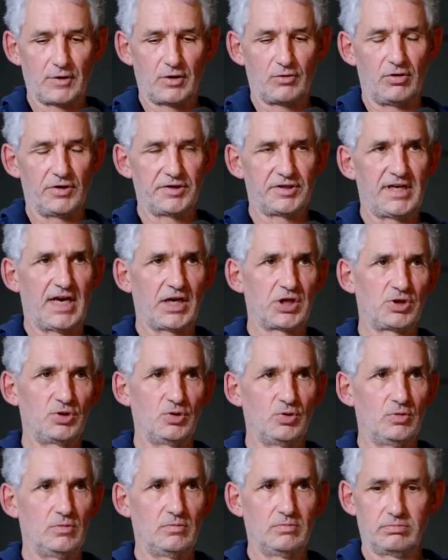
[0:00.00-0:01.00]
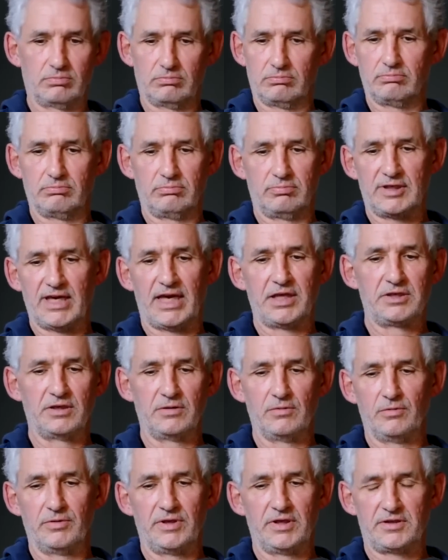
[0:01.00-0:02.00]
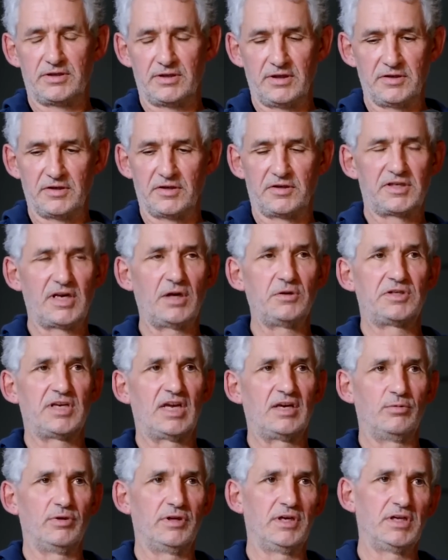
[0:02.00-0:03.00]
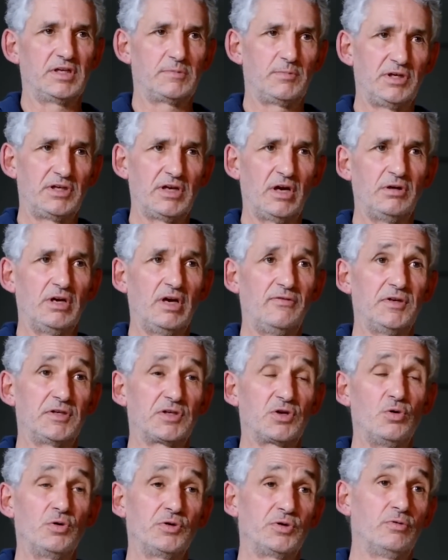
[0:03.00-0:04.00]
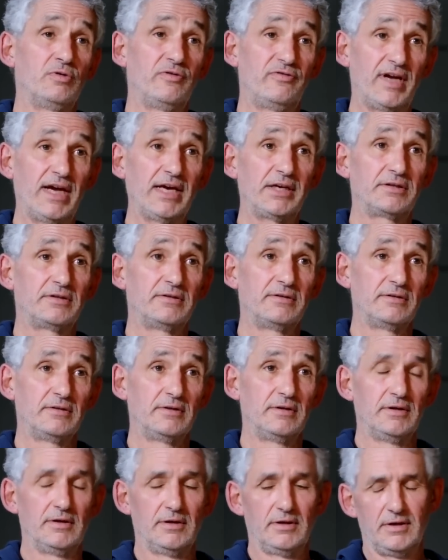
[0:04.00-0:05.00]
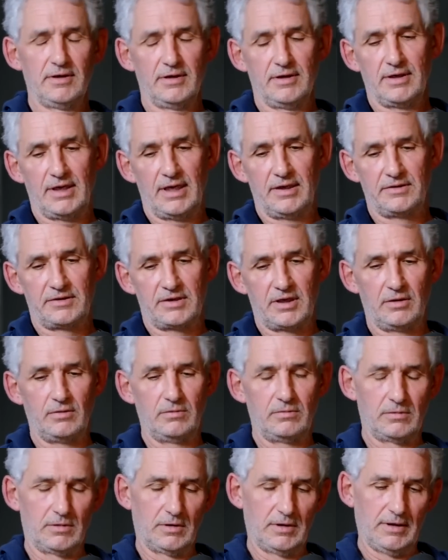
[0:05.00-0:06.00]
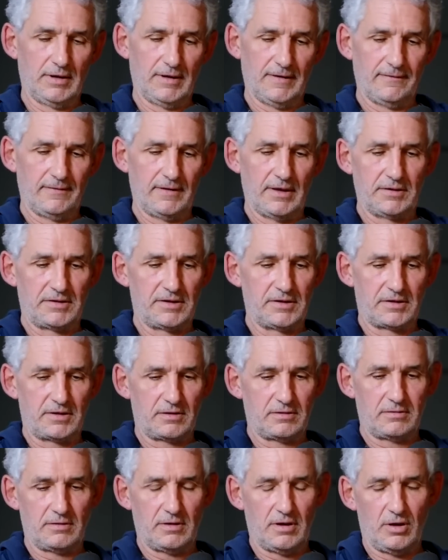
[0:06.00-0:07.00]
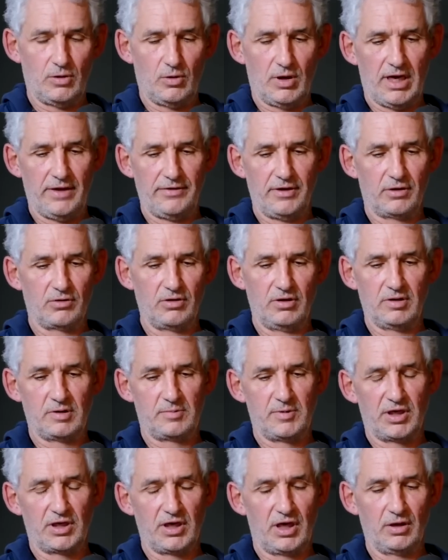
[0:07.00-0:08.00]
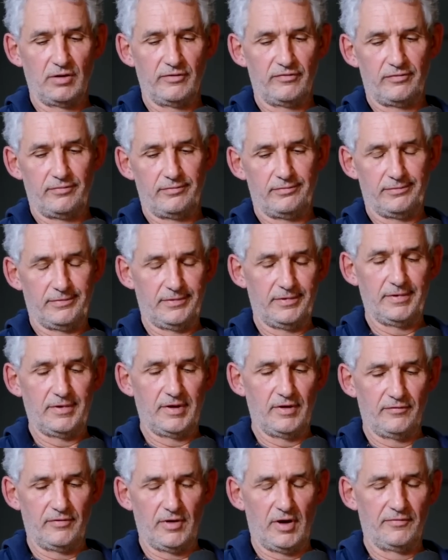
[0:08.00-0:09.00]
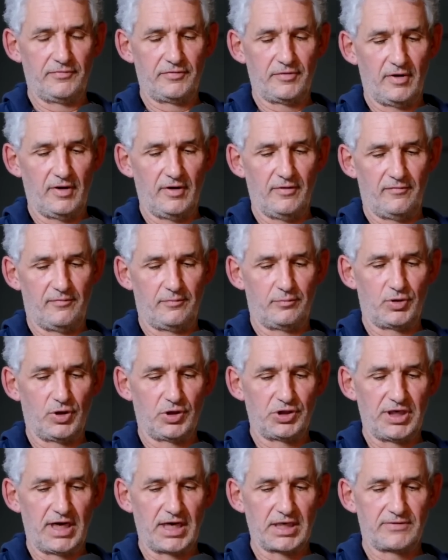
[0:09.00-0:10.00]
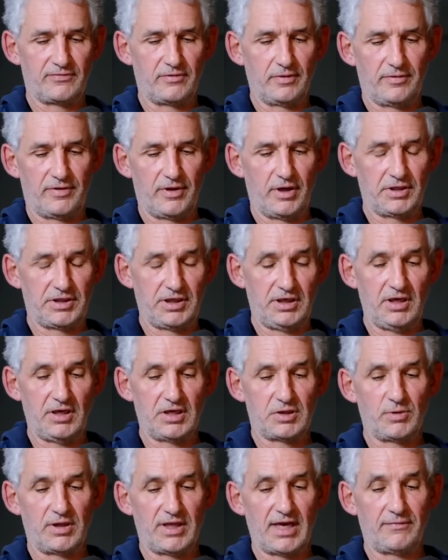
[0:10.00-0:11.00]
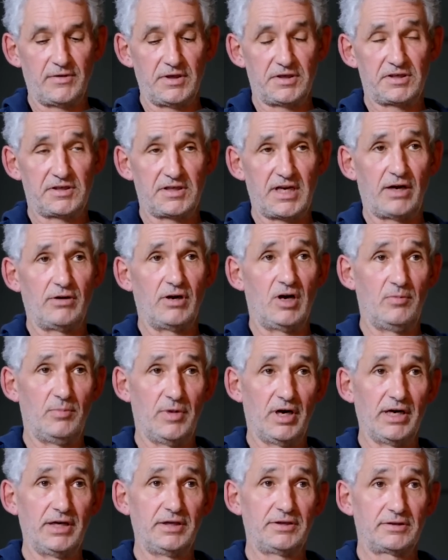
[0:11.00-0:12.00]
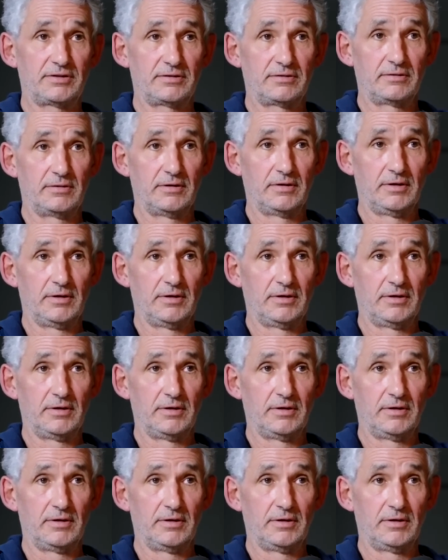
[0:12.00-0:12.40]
cross-sectional data, or this is associated with this, but you don't know if it's cause or effect. Mm-hmm. And so there's this whole other group that's been going on of projects for 30 years where they have these sterile mice